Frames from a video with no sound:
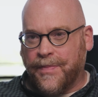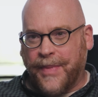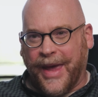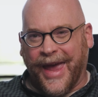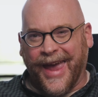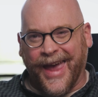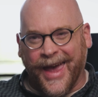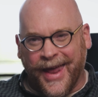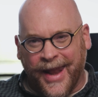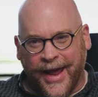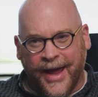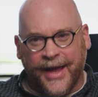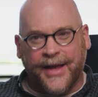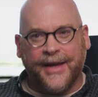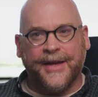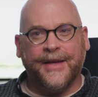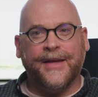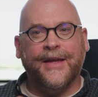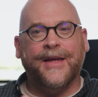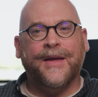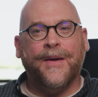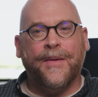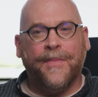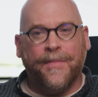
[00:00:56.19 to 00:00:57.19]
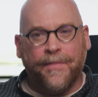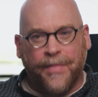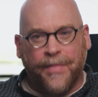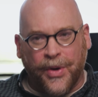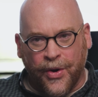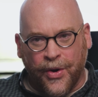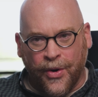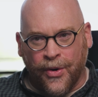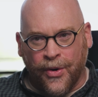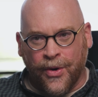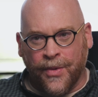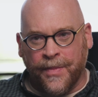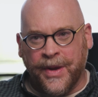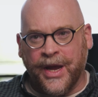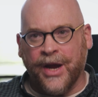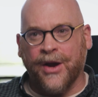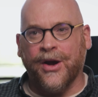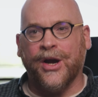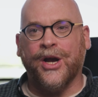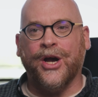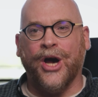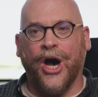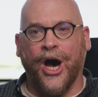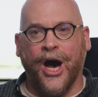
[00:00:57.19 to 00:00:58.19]
Panic. Boom,
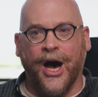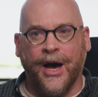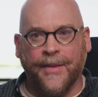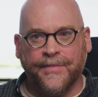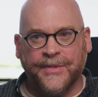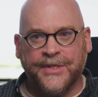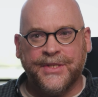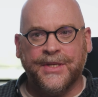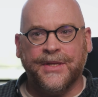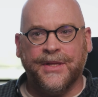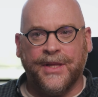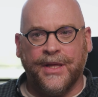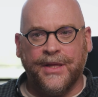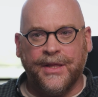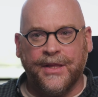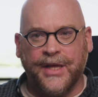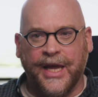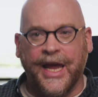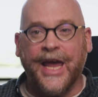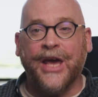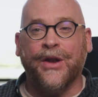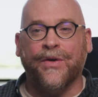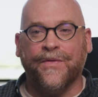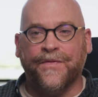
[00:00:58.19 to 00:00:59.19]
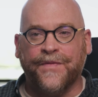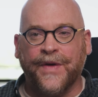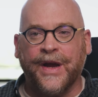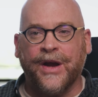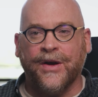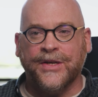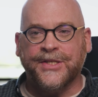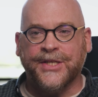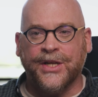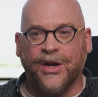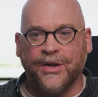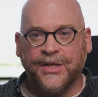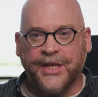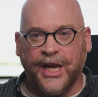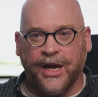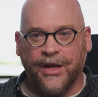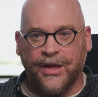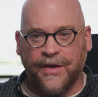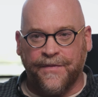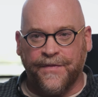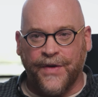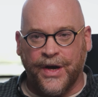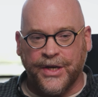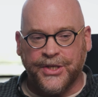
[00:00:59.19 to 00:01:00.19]
here comes the interference in our
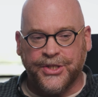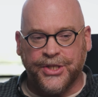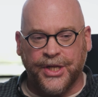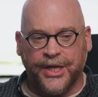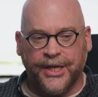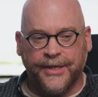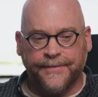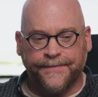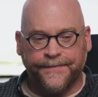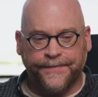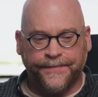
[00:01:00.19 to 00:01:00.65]
daily functioning.